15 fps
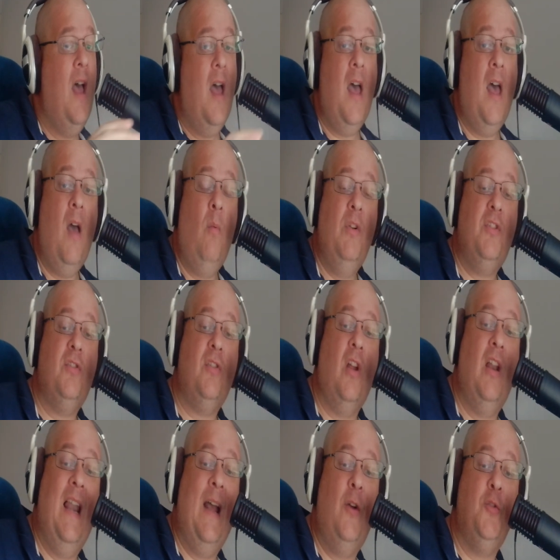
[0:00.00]
which
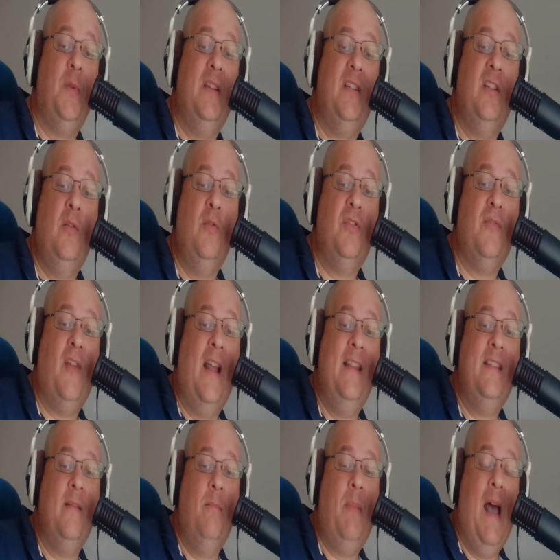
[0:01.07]
allows me to use
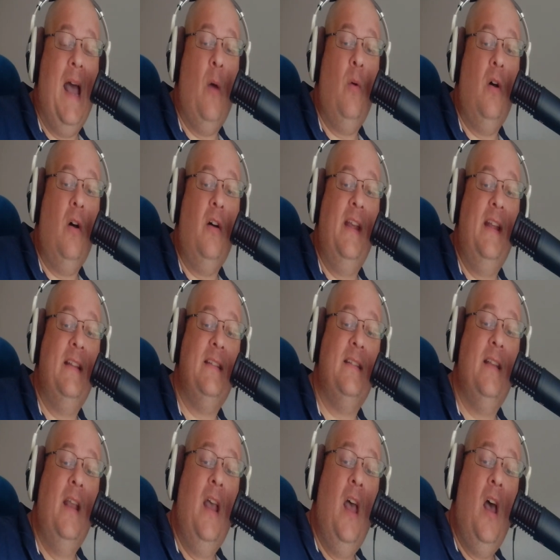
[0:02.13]
phantom power on it.
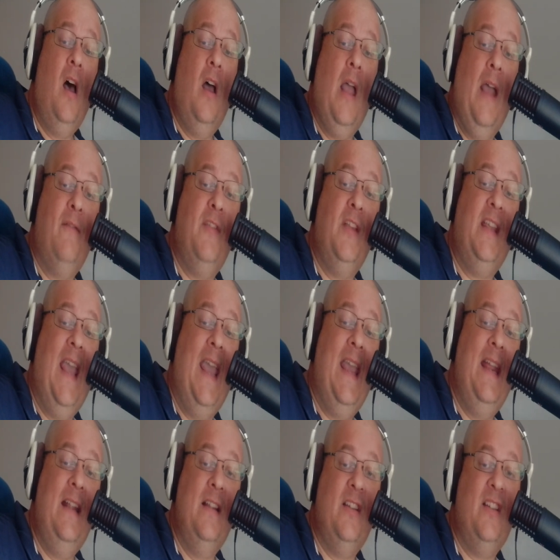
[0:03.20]
I have the
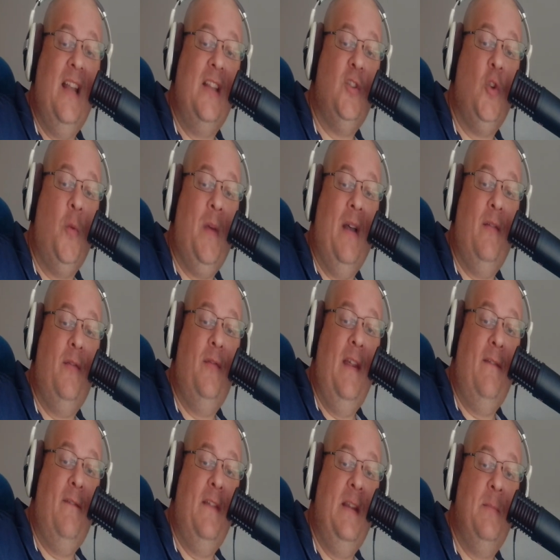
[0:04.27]
gain set to about
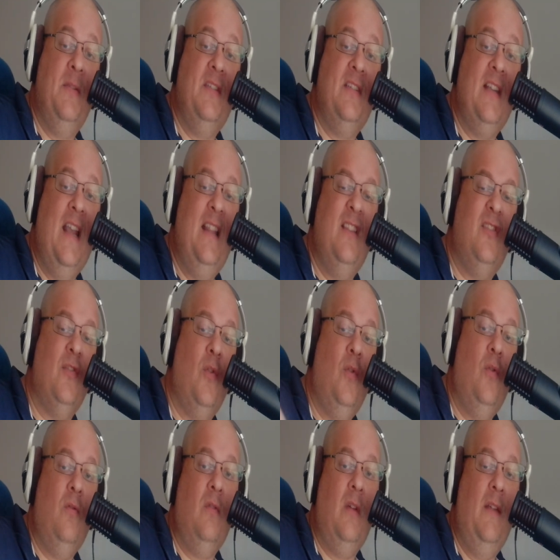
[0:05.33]
50%,
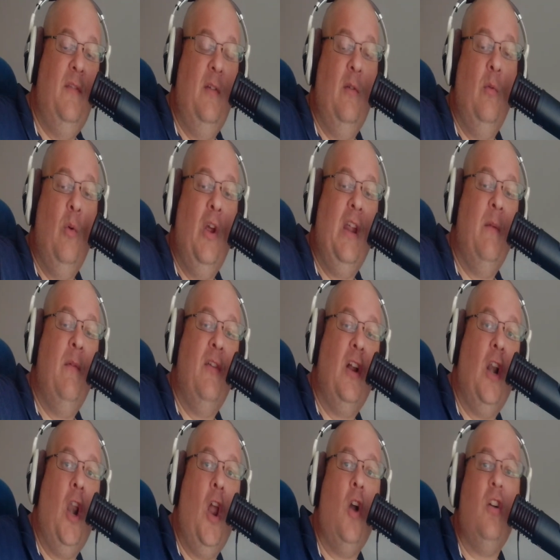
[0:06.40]
or if you're working with a
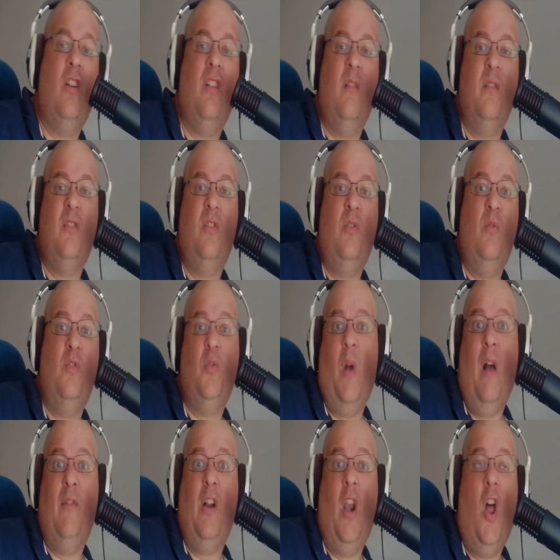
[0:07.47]
clock, to
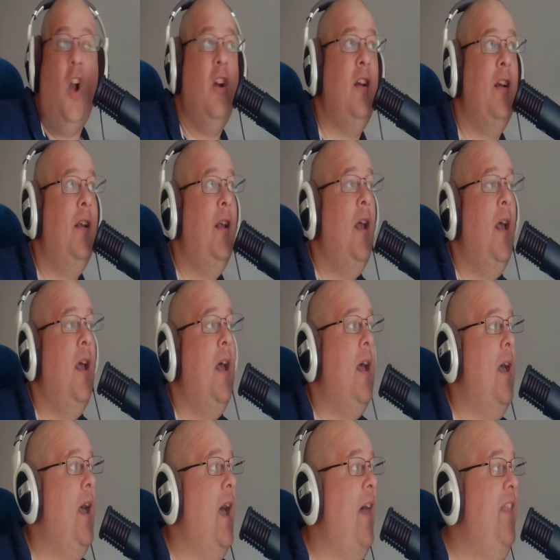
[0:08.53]
12 o'clock.
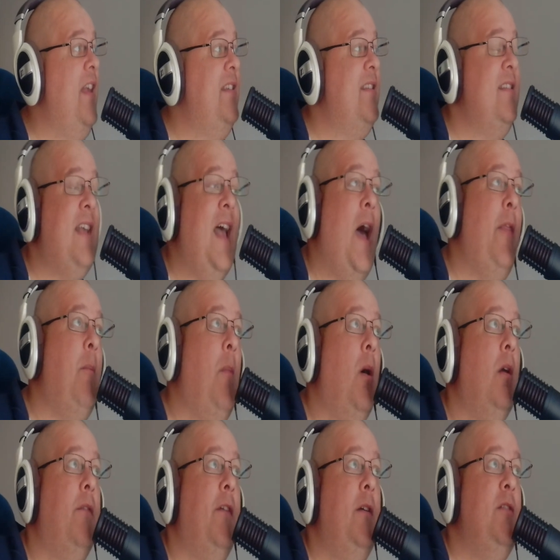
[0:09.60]
And this is how the
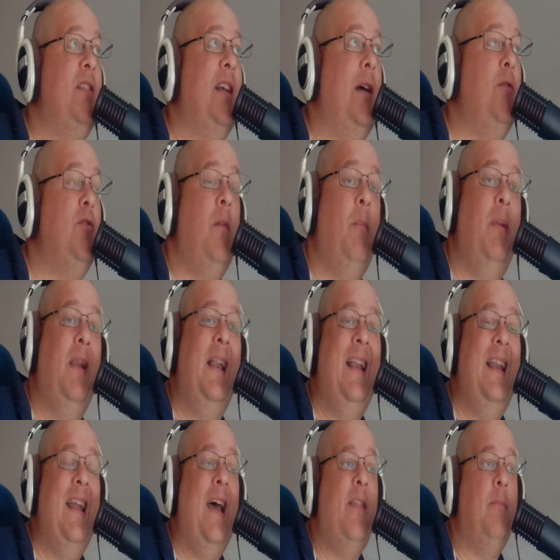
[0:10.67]
microphone sounds
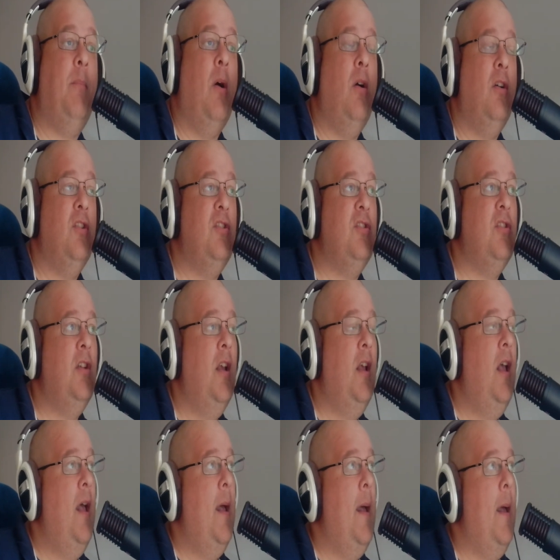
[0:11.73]
completely out the box.
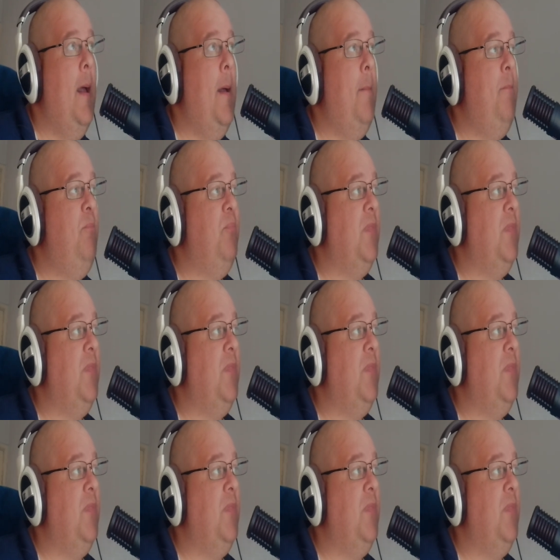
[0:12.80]
The